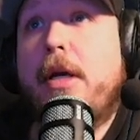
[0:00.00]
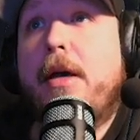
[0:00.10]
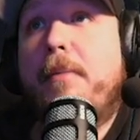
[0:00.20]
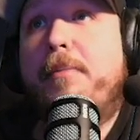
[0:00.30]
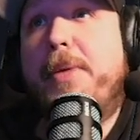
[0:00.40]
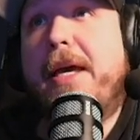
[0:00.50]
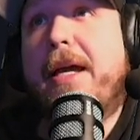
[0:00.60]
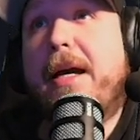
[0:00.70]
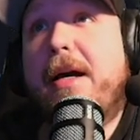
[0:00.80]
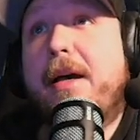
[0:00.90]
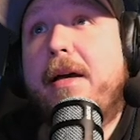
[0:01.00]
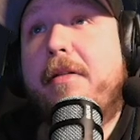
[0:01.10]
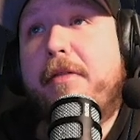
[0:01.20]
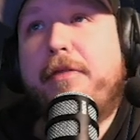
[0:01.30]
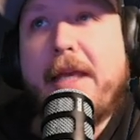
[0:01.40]
Big
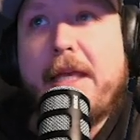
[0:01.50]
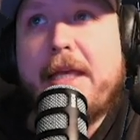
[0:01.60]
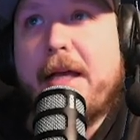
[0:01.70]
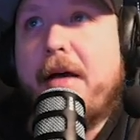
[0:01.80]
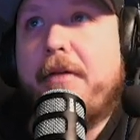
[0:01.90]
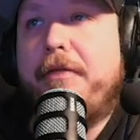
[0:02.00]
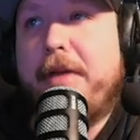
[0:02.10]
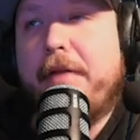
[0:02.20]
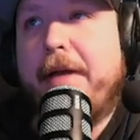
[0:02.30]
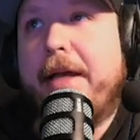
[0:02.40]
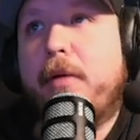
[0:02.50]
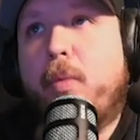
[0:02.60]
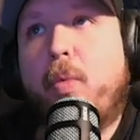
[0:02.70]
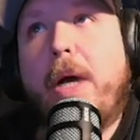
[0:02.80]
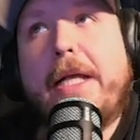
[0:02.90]
Vita Vea,
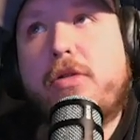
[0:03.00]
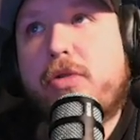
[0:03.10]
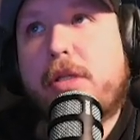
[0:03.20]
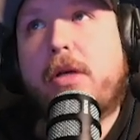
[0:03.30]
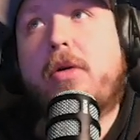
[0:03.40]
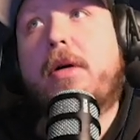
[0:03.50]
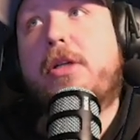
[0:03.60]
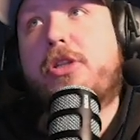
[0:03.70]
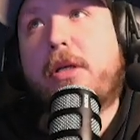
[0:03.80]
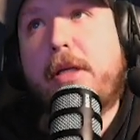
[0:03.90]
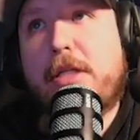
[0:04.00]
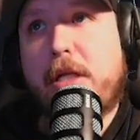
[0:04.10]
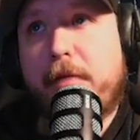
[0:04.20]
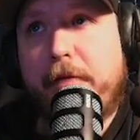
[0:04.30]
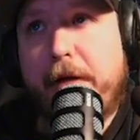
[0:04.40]
way too slow. Agility's
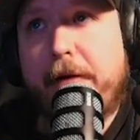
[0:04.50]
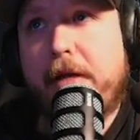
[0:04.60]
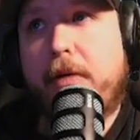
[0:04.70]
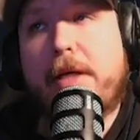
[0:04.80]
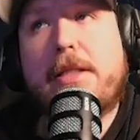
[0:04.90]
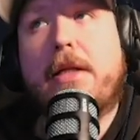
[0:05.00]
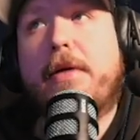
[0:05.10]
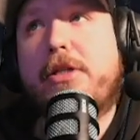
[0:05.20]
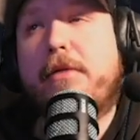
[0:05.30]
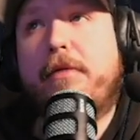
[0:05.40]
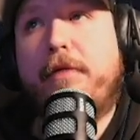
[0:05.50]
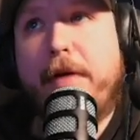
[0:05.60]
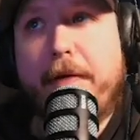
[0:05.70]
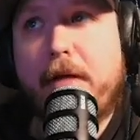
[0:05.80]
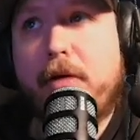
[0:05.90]
very low. Acceleration,
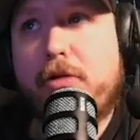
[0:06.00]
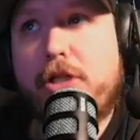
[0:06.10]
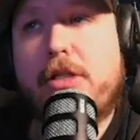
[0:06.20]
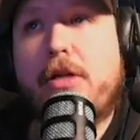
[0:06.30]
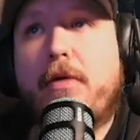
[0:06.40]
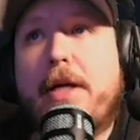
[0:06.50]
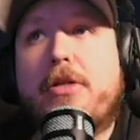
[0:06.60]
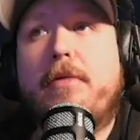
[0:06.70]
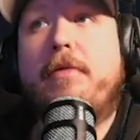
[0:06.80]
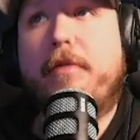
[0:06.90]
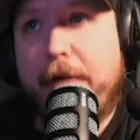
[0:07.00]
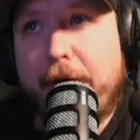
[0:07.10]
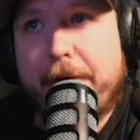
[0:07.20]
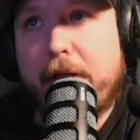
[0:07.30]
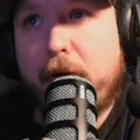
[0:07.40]
very low. Change of direction,
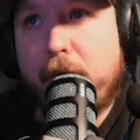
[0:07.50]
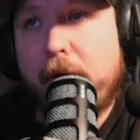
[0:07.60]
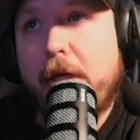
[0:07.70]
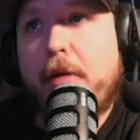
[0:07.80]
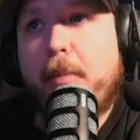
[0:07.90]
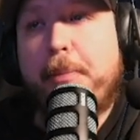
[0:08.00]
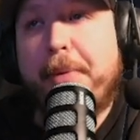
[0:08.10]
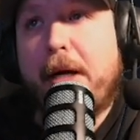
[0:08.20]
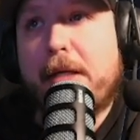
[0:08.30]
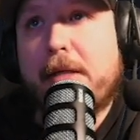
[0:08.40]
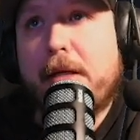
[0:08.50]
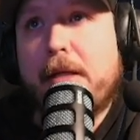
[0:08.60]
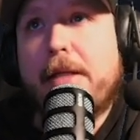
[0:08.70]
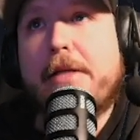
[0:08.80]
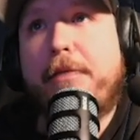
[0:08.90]
very low. But
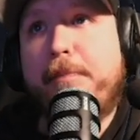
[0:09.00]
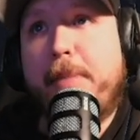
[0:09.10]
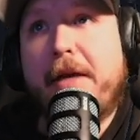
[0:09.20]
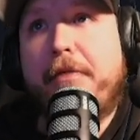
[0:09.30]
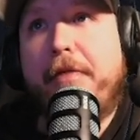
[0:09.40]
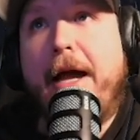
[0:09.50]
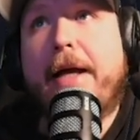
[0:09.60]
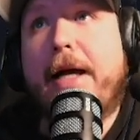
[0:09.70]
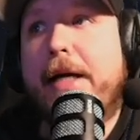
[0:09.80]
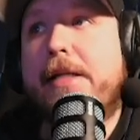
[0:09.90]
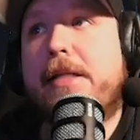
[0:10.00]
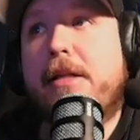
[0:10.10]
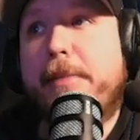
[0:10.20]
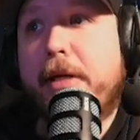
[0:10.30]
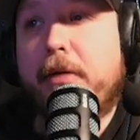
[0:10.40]
these big fat guys in the
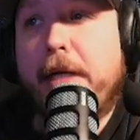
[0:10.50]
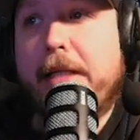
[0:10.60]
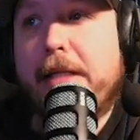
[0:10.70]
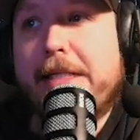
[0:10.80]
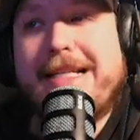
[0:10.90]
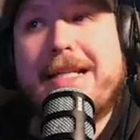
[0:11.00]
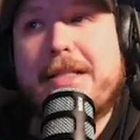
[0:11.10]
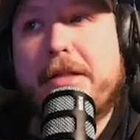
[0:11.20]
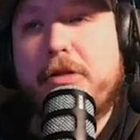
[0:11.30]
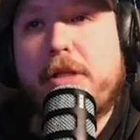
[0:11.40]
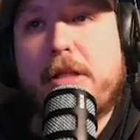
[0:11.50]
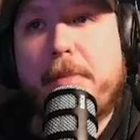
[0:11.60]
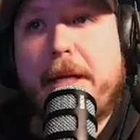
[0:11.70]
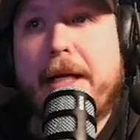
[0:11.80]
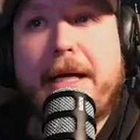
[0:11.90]
middle, right? These guys are usually the
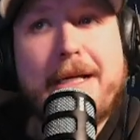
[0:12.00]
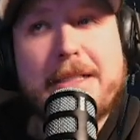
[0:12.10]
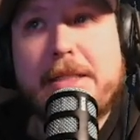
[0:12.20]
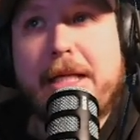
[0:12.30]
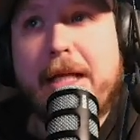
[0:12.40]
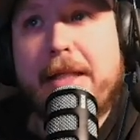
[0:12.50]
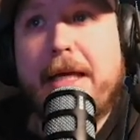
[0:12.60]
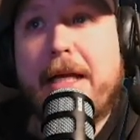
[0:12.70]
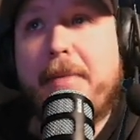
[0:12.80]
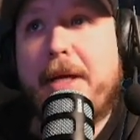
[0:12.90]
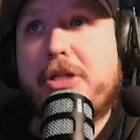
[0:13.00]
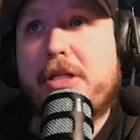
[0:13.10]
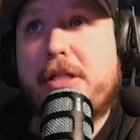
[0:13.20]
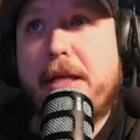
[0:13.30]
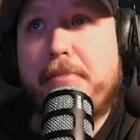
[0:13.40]
meta guys because they get the
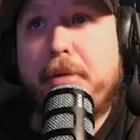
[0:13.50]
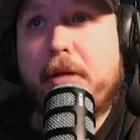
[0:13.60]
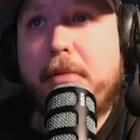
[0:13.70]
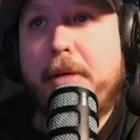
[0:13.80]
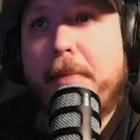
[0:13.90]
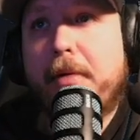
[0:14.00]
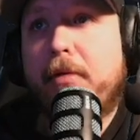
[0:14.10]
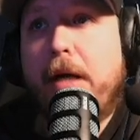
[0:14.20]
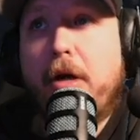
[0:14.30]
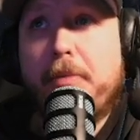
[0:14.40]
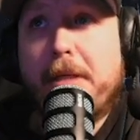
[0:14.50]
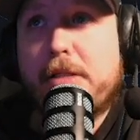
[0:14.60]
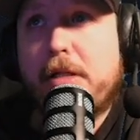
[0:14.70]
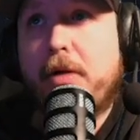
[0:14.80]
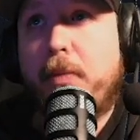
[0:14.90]
animations. They bully people around because
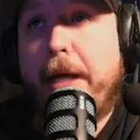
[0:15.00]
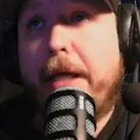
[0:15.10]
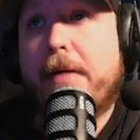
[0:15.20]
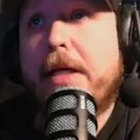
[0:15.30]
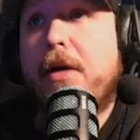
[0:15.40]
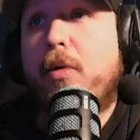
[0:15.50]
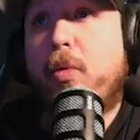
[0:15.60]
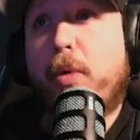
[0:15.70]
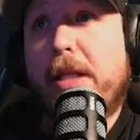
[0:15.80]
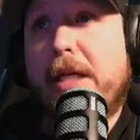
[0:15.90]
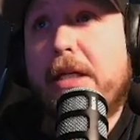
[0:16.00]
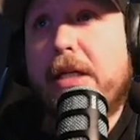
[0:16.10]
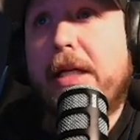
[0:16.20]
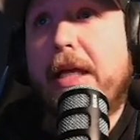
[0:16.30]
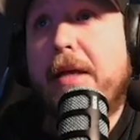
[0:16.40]
of their weight. Really
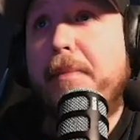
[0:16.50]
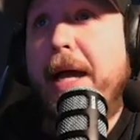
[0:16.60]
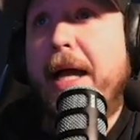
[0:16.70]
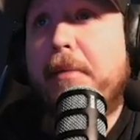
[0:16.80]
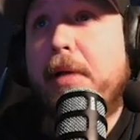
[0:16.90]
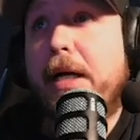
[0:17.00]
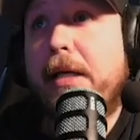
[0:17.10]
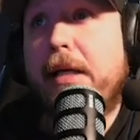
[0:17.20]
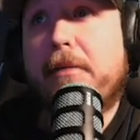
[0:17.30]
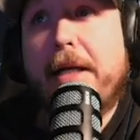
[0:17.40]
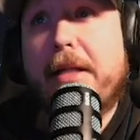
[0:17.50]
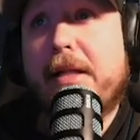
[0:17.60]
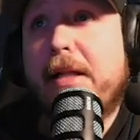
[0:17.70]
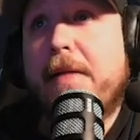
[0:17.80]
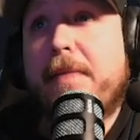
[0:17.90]
good impact blocking, right?
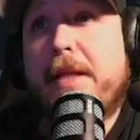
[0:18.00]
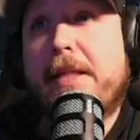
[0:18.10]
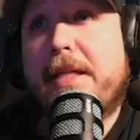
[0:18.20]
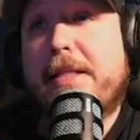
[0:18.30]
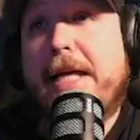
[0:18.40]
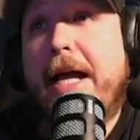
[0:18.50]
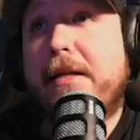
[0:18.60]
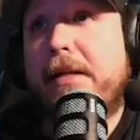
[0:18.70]
The tackling